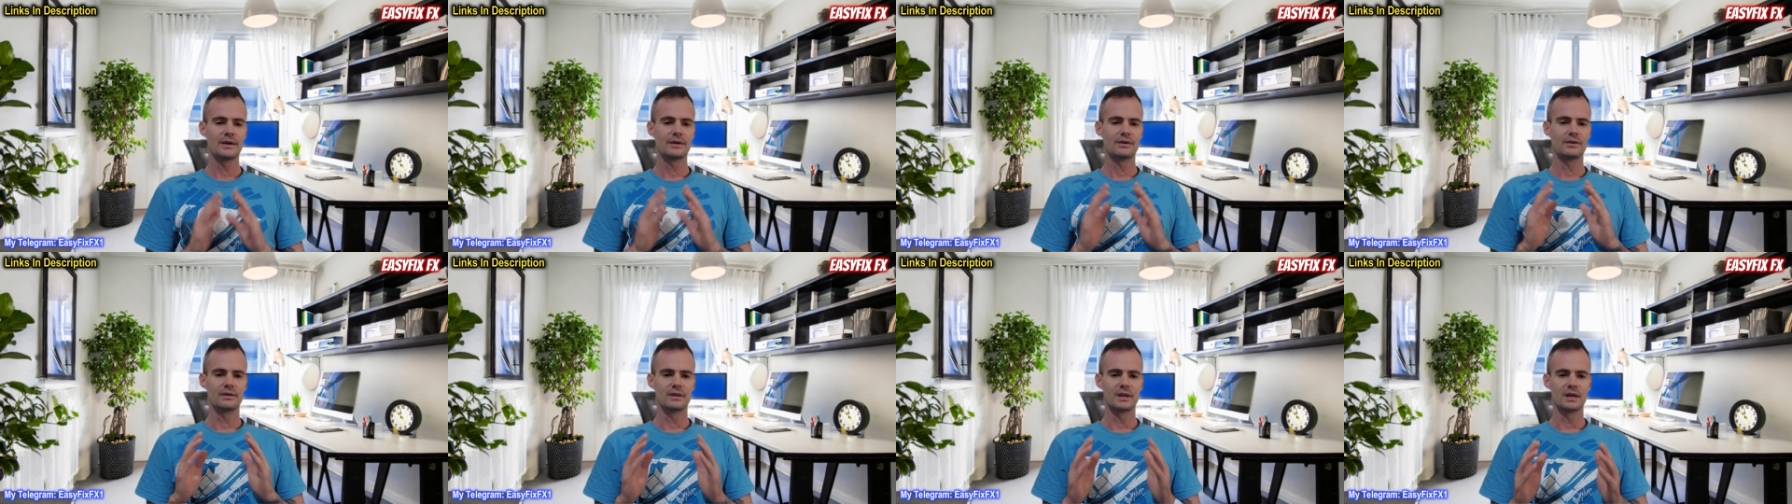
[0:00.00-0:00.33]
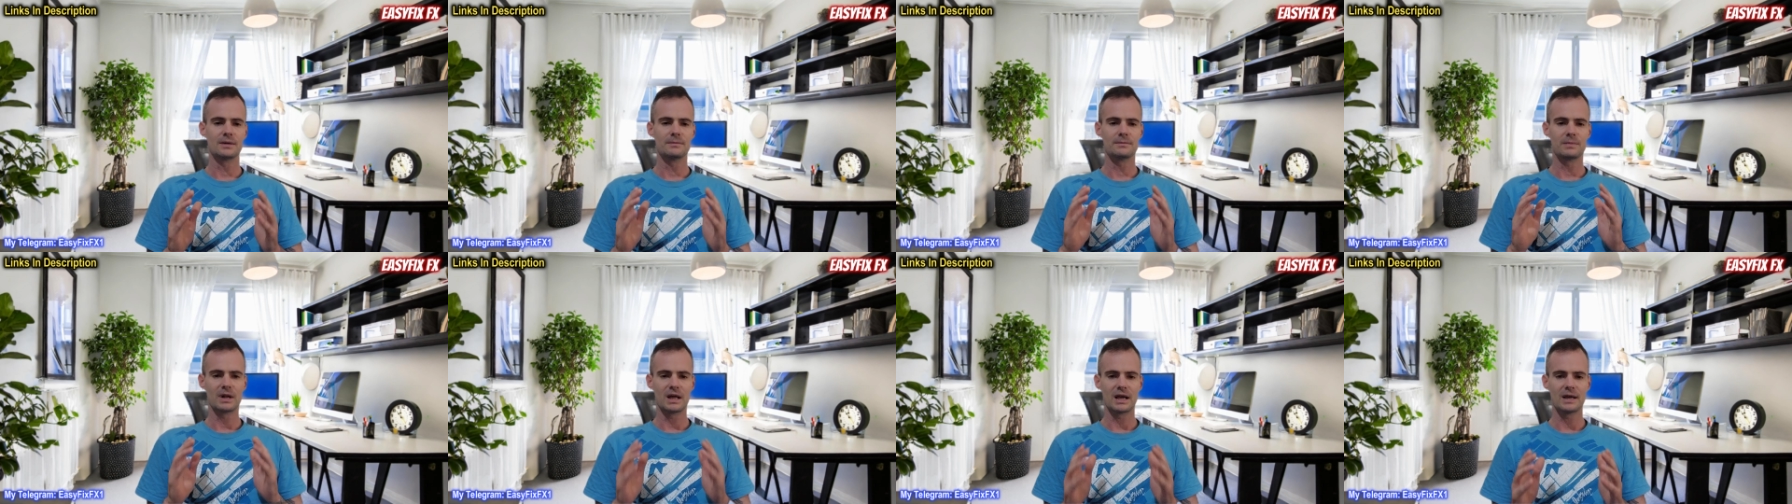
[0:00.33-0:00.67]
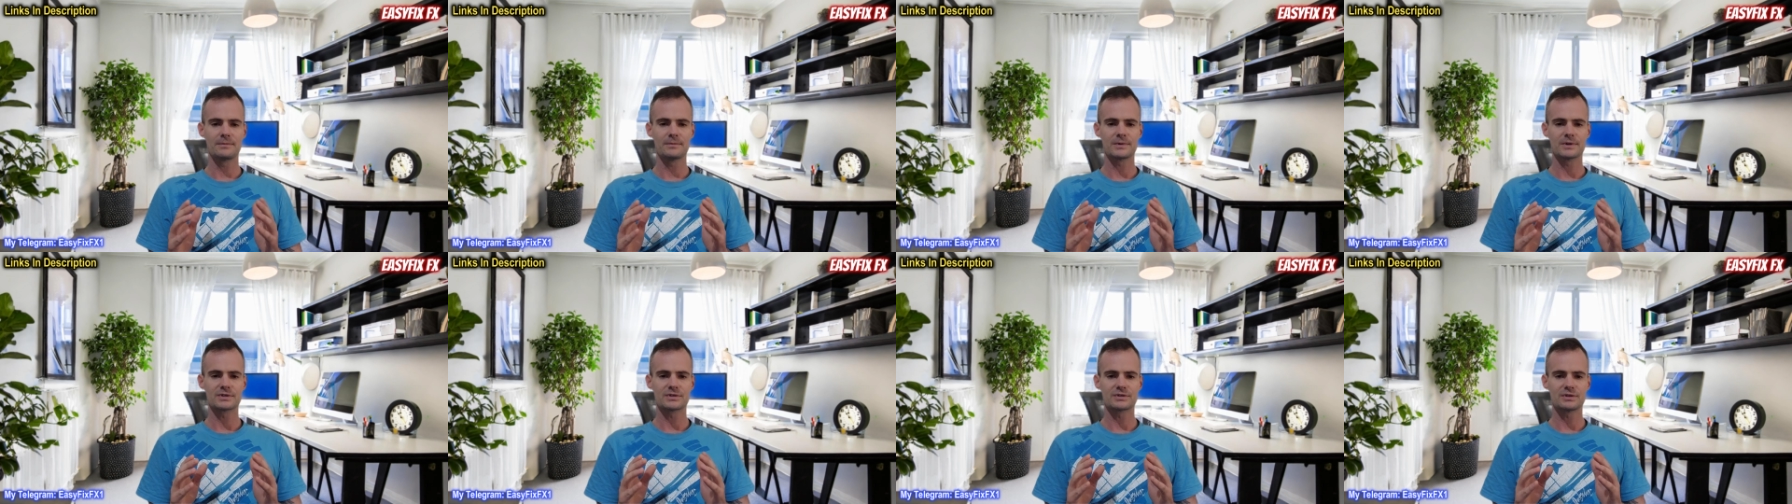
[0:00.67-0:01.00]
you then
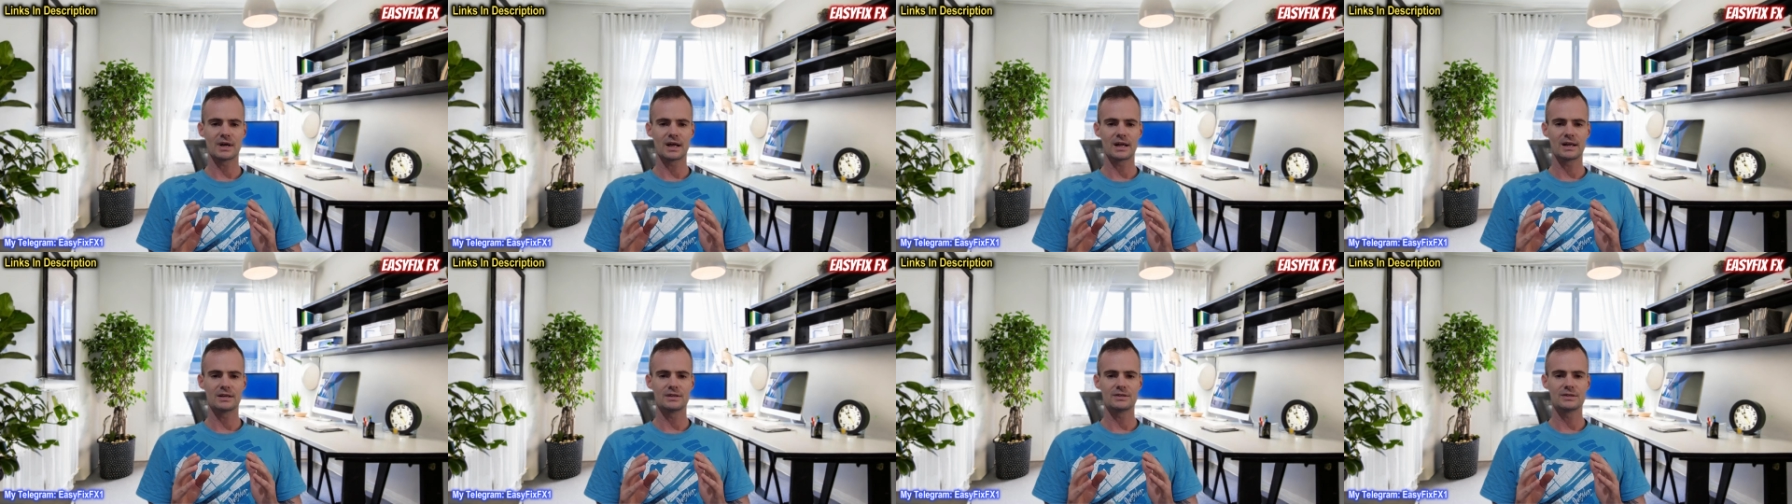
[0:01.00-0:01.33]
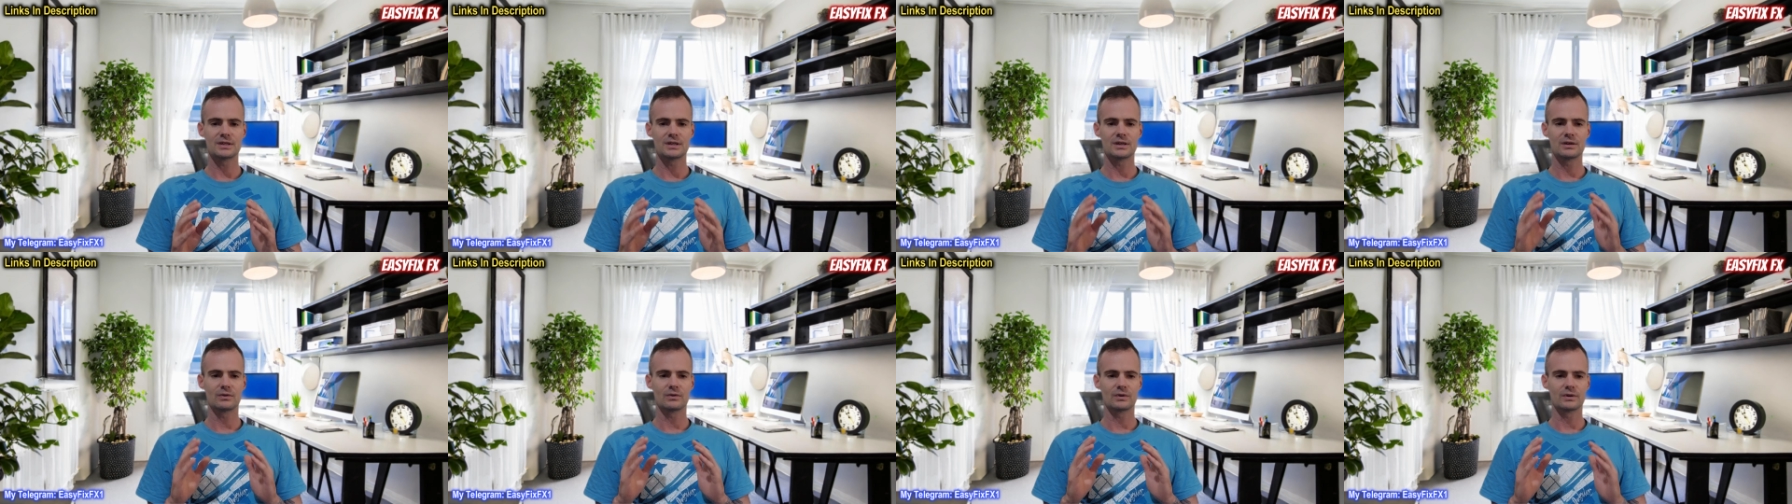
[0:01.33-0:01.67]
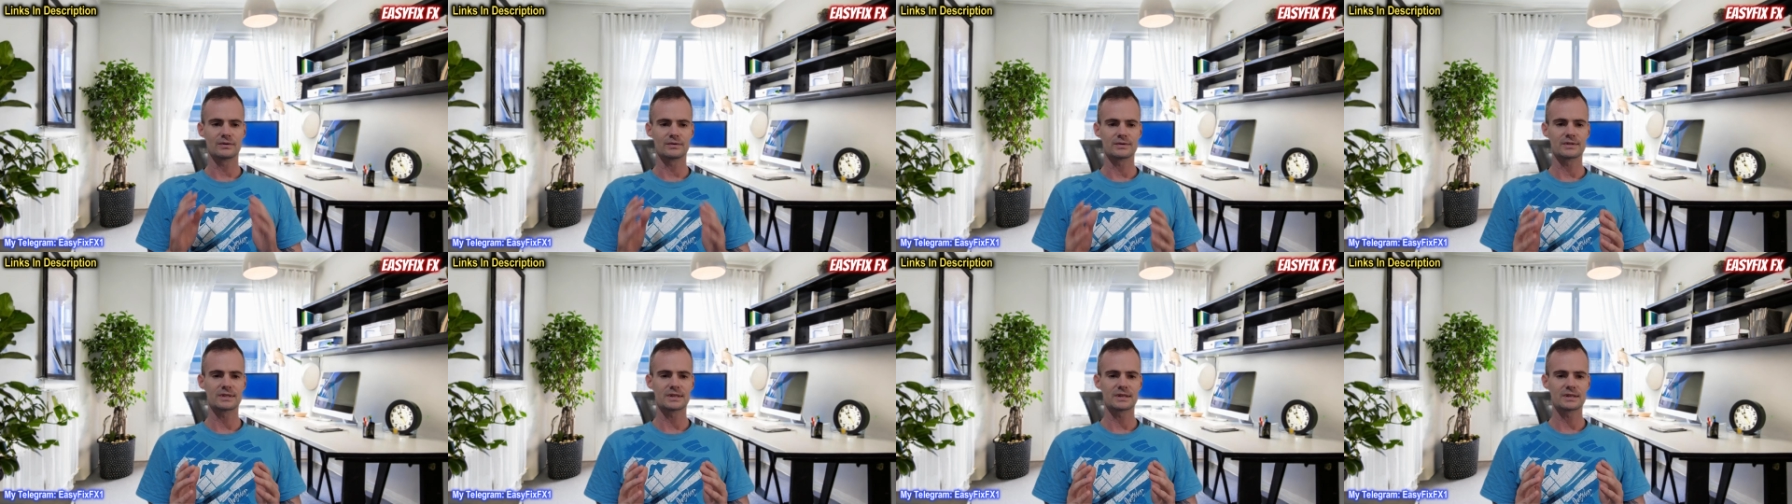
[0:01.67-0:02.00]
blame the strategy or
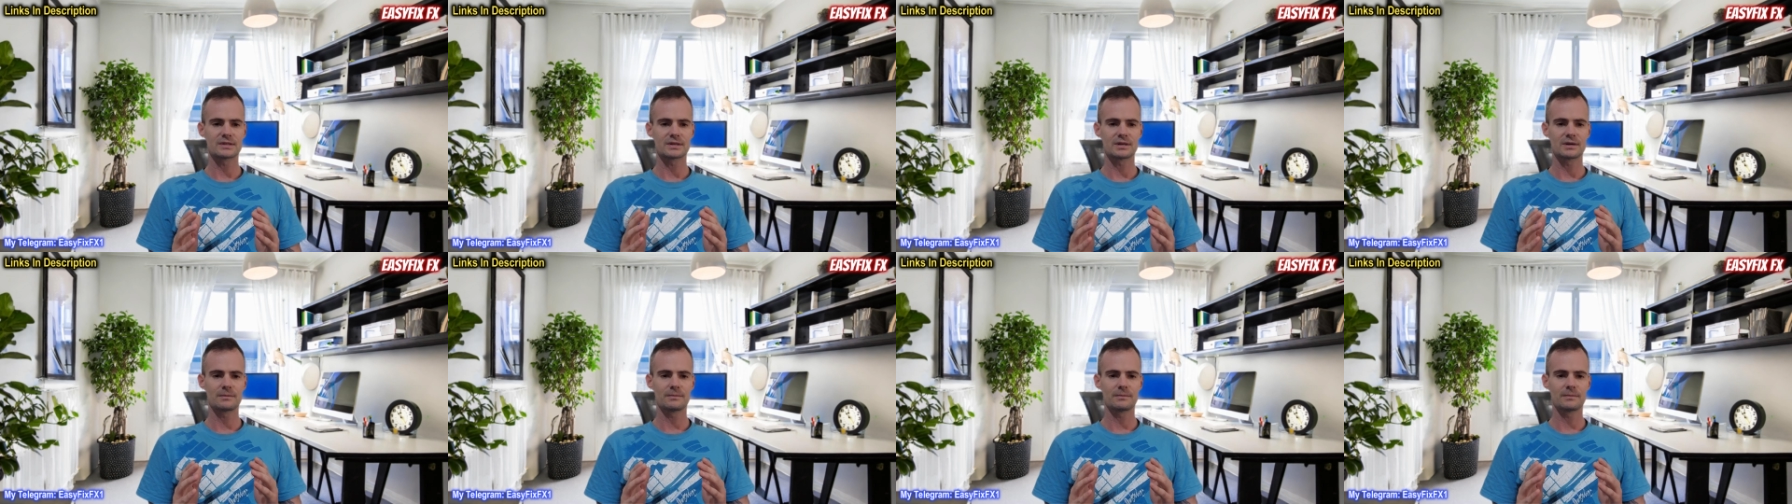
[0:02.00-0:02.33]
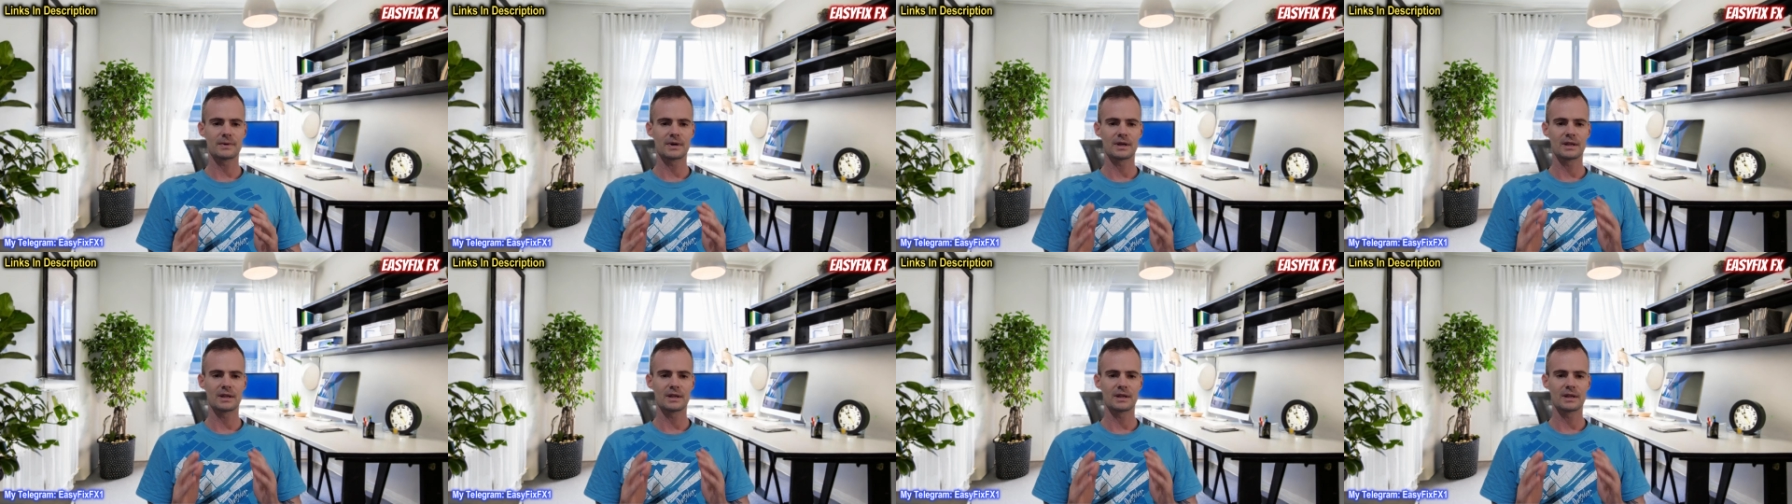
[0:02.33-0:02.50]
your system